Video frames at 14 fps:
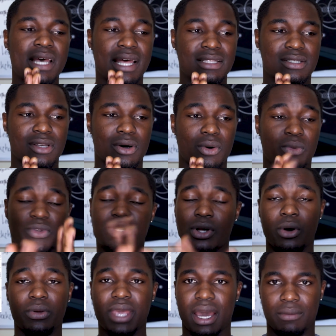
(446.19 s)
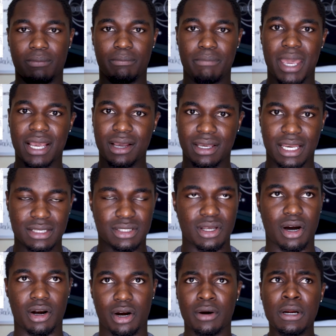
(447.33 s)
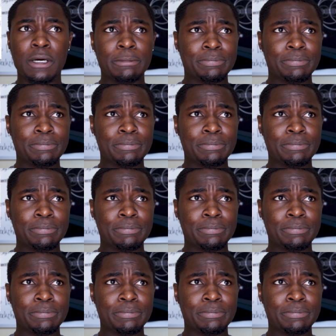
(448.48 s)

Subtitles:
And so yeah, make a Kickstarter.